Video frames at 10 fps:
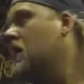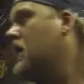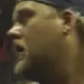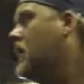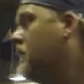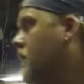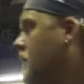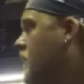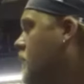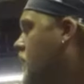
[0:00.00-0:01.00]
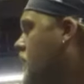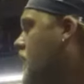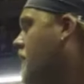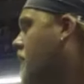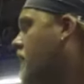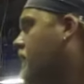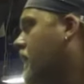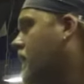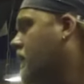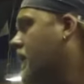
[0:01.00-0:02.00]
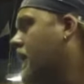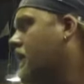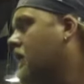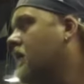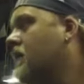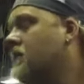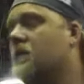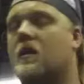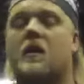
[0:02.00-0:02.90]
I'm going to be putting that motherfucker back on